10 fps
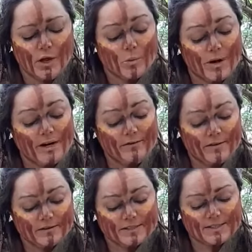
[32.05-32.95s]
When he
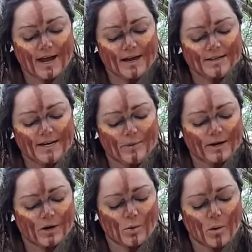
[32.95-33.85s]
felt sad, he
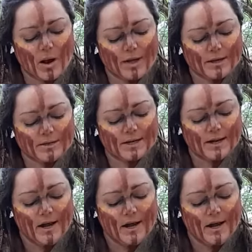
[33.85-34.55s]
went quiet.